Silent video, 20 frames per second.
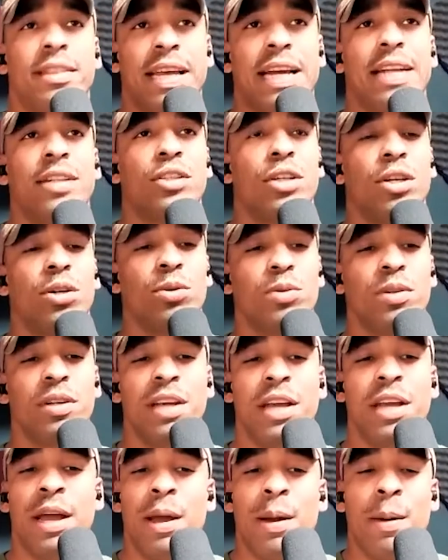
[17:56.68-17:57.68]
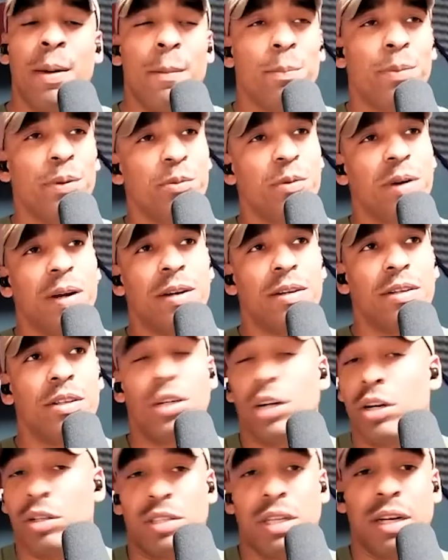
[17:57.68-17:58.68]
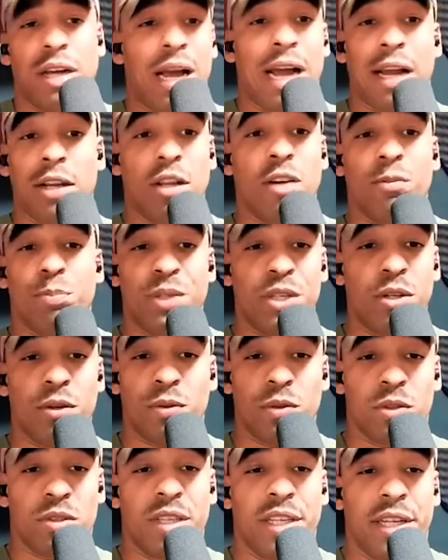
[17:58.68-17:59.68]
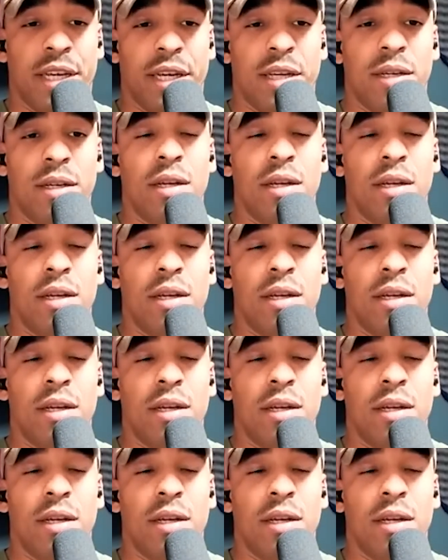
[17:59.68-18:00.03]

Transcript: that tone, but I love beautiful singing.